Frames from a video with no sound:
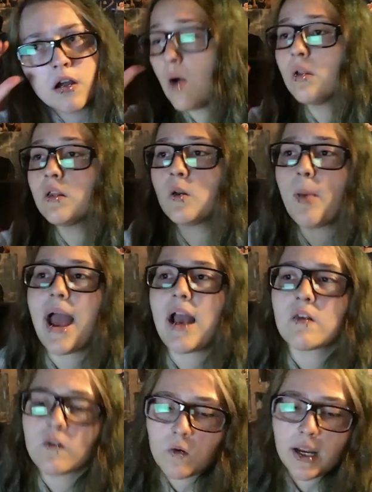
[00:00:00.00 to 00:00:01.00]
Now, a little
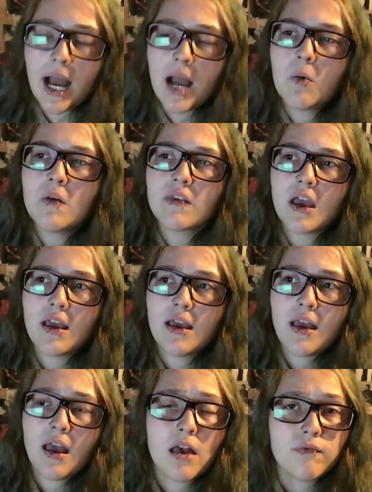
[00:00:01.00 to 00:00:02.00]
backstory. I was a
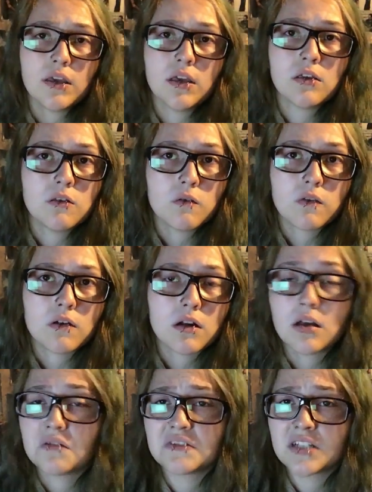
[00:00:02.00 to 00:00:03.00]
heavy user
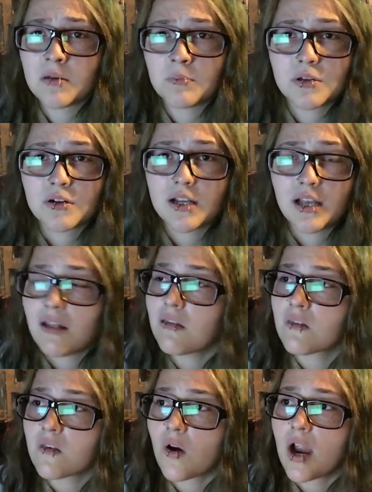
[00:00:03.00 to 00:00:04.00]
of Tumblr and
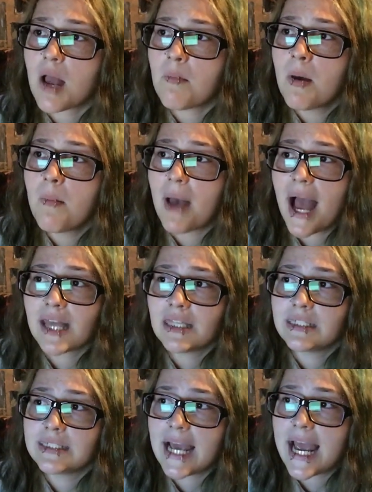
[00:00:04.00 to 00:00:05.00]
Instagram back
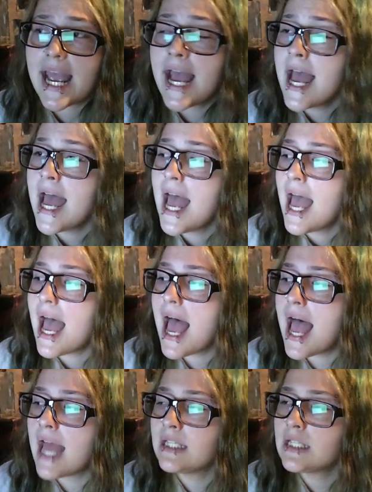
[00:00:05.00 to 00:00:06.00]
in the day,
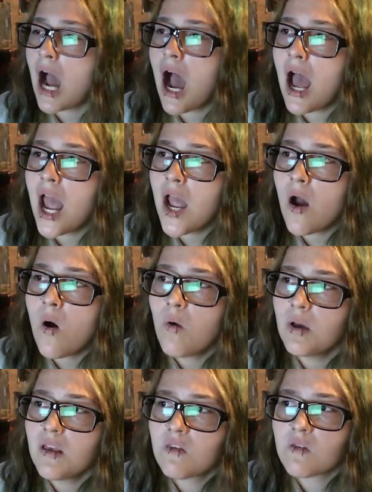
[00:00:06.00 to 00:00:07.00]
and I
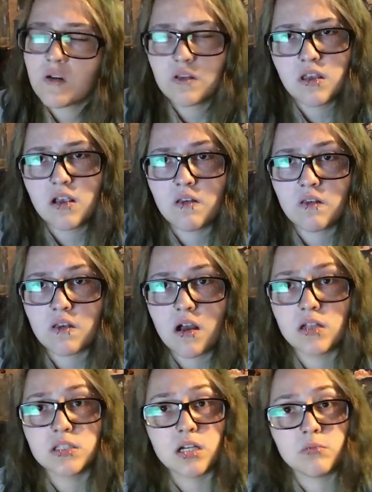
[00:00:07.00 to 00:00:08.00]
always saw things
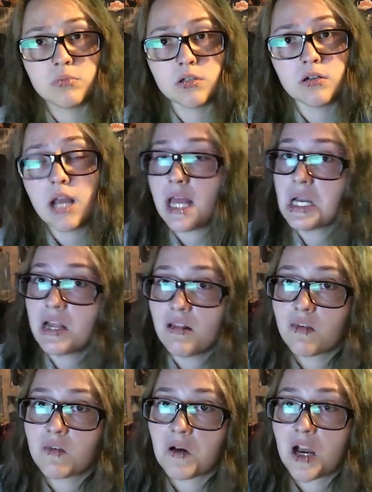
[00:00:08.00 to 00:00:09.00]
on Tumblr and
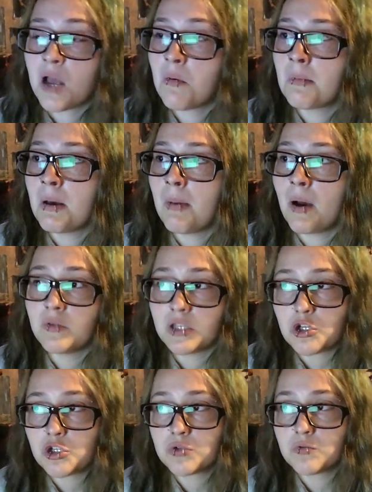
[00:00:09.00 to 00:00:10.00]
Instagram about
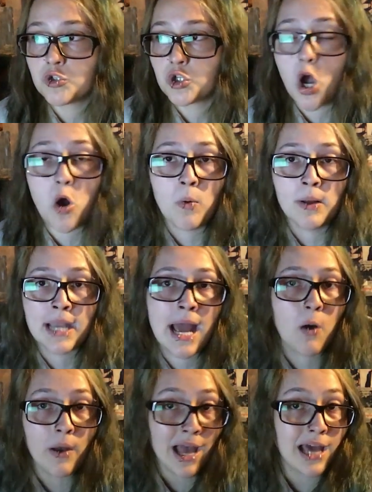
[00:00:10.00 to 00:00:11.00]
this show and
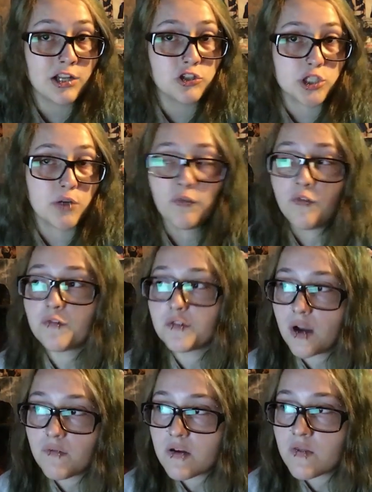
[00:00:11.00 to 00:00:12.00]
how it had a gif
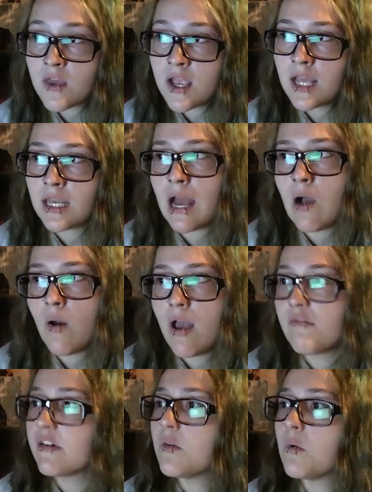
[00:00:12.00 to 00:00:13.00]
for everything and how
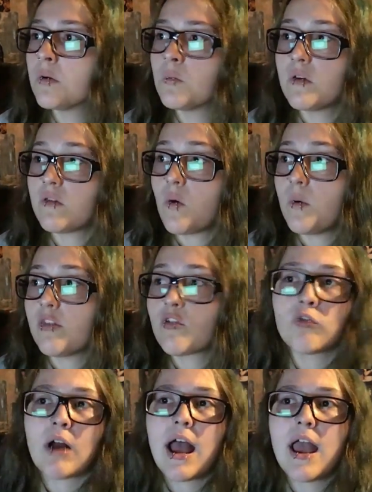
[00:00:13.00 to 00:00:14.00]
everyone was always
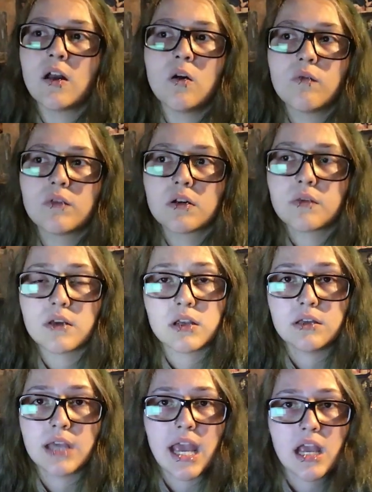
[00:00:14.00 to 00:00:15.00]
crying over the
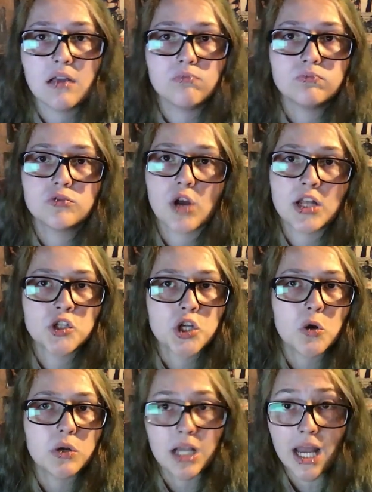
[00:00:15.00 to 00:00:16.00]
gay
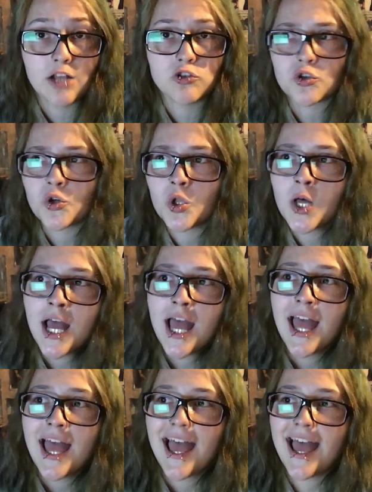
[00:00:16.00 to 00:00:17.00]
trench-coated angel
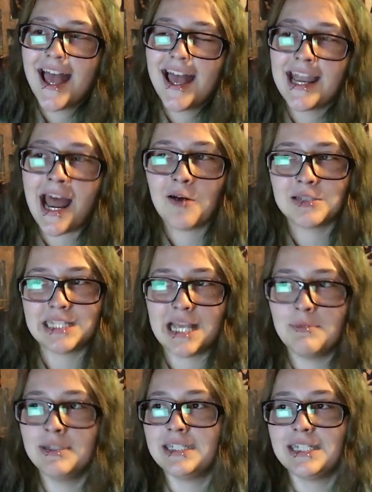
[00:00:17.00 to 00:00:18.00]
and how
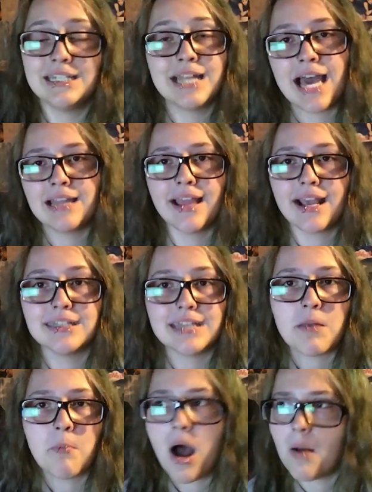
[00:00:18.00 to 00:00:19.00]
Sam and Dean had like a
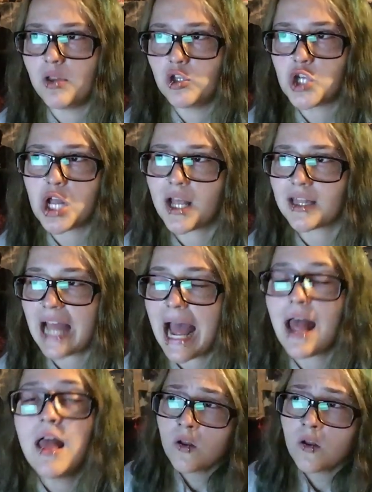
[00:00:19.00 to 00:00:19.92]
dead mom and shit like that.